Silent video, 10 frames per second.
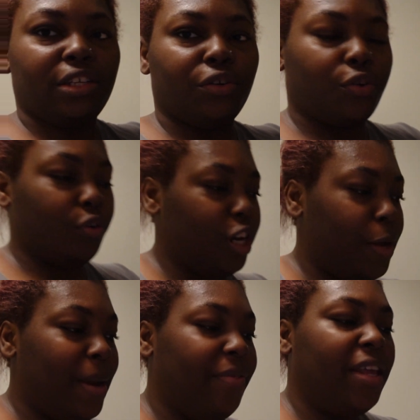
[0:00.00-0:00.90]
little
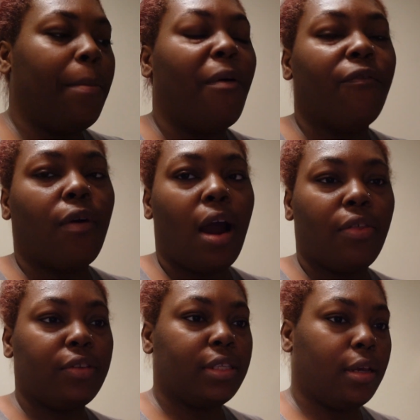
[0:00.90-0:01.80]
cream, and then I'm gonna
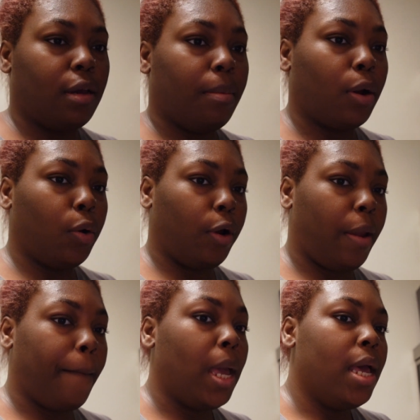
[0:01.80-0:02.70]
froth some
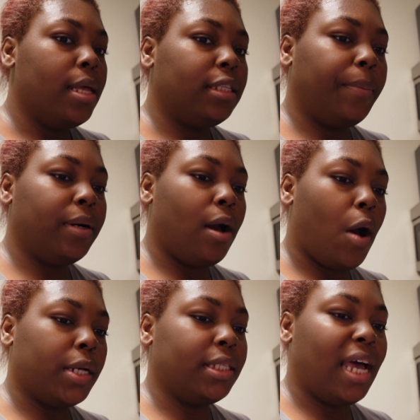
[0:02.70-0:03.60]
cream to put
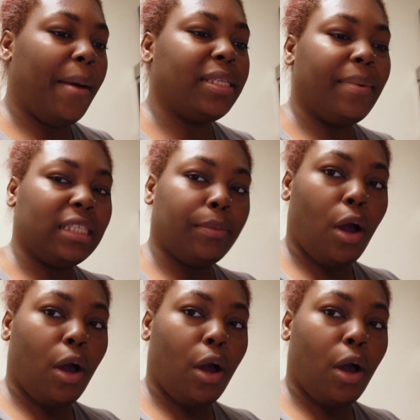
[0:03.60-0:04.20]
on top to make some